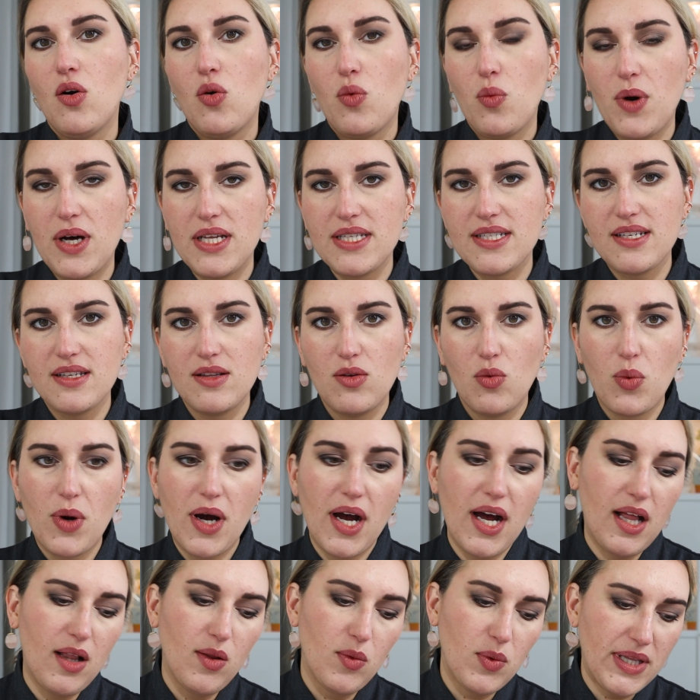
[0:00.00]
once in a
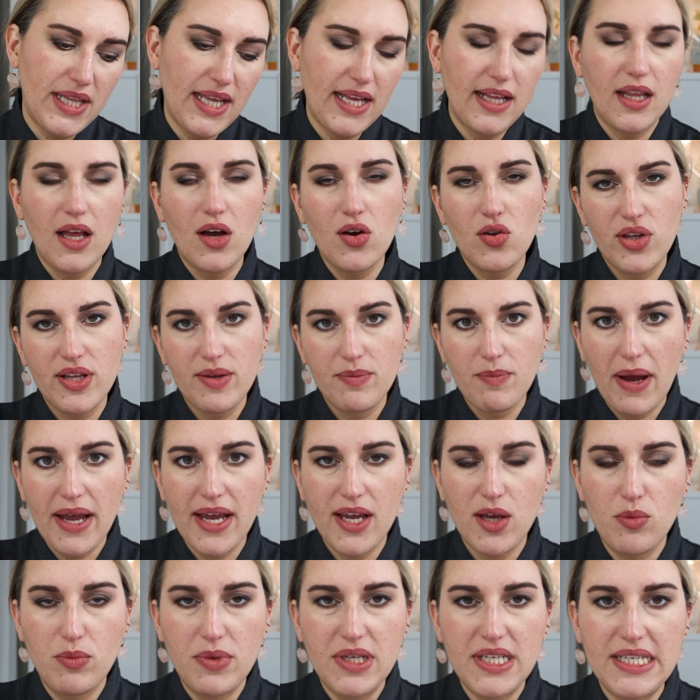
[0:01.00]
while when I know that my
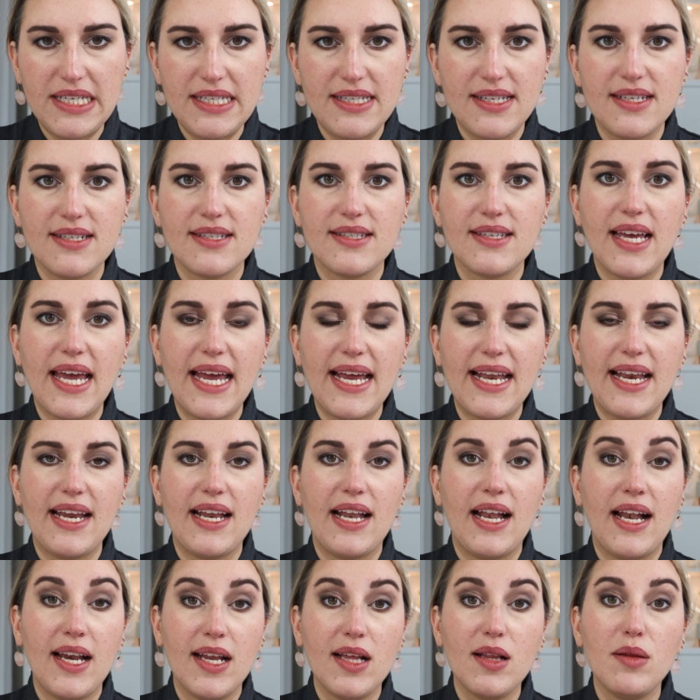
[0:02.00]
humidity is getting
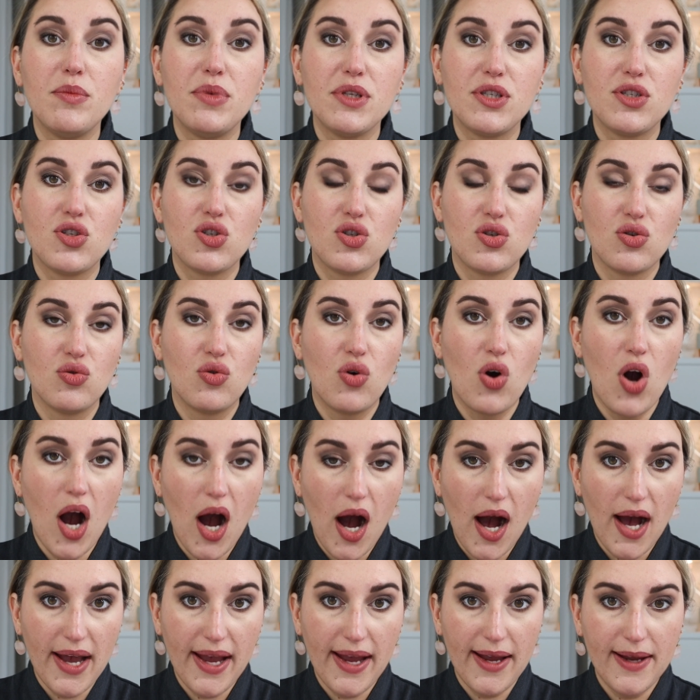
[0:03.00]
a little bit too
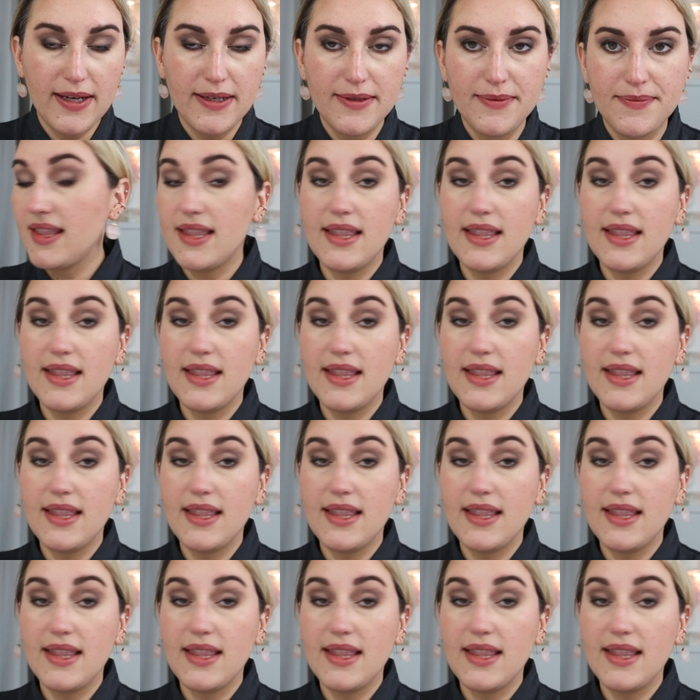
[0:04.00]
high.